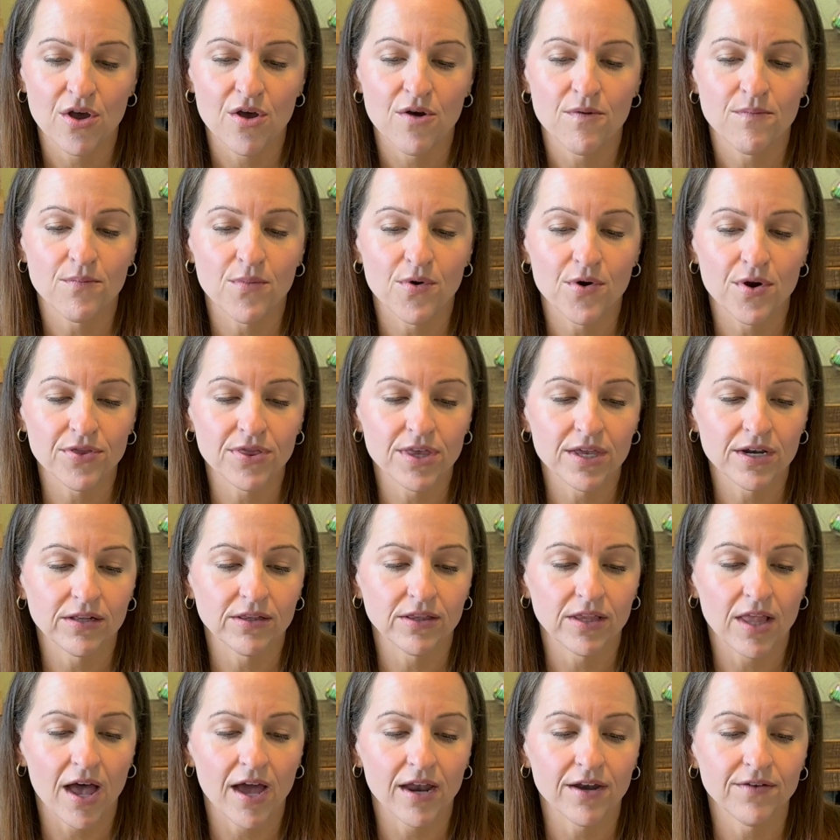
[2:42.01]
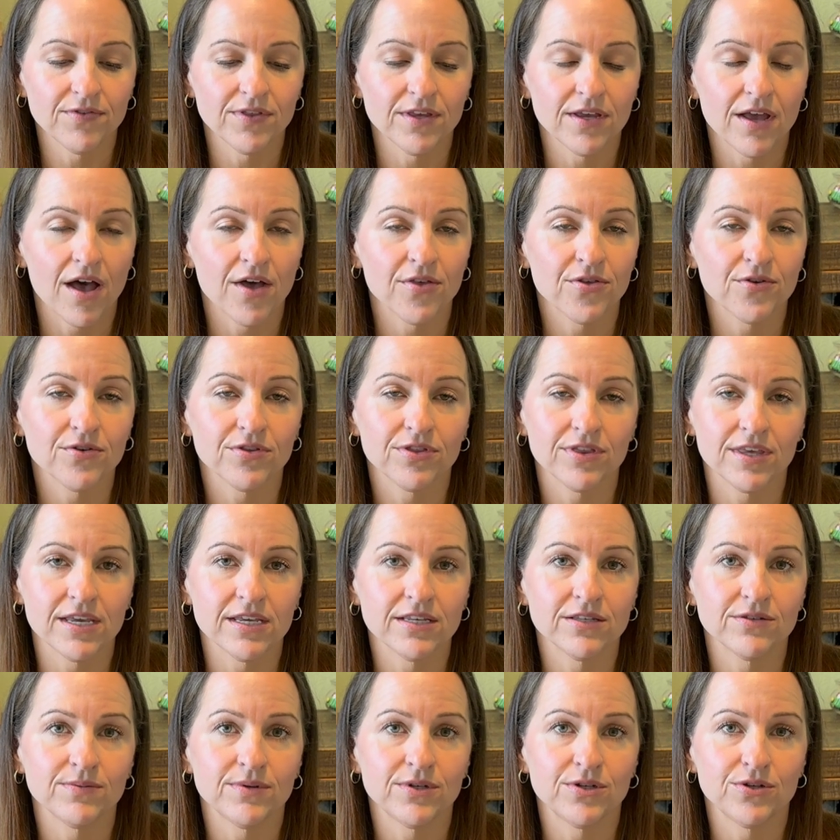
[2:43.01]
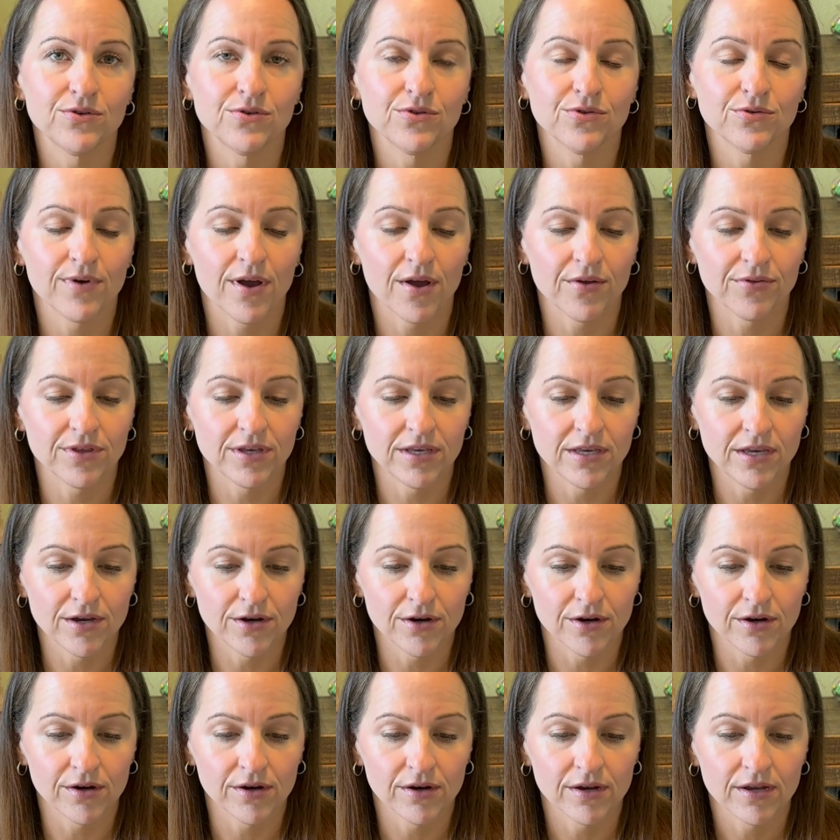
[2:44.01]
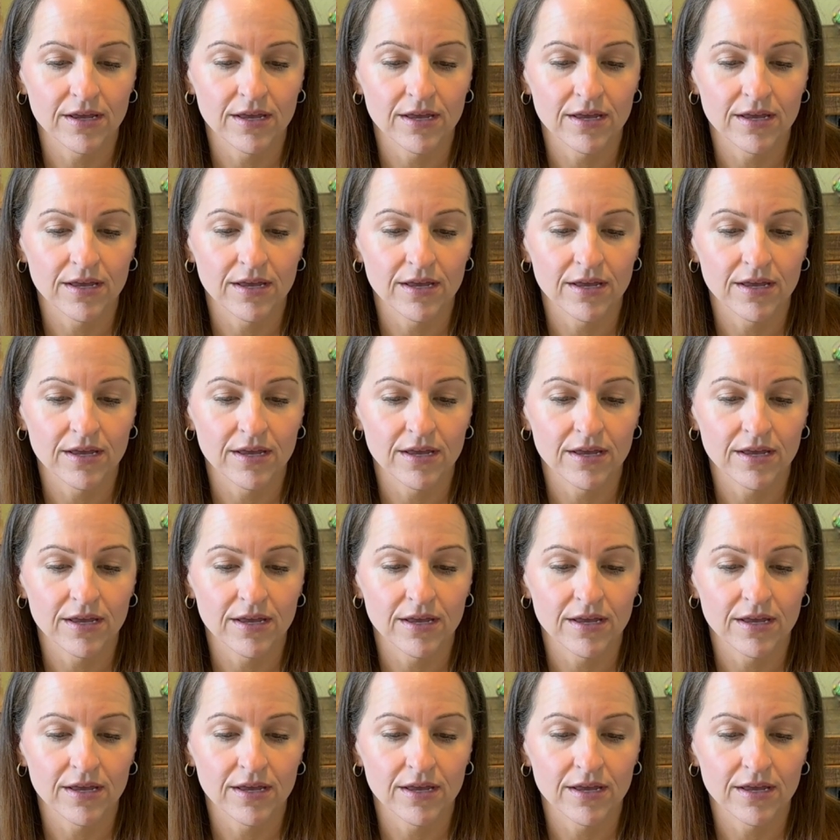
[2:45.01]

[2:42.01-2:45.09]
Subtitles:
more than a lot of the other things we do throughout the year.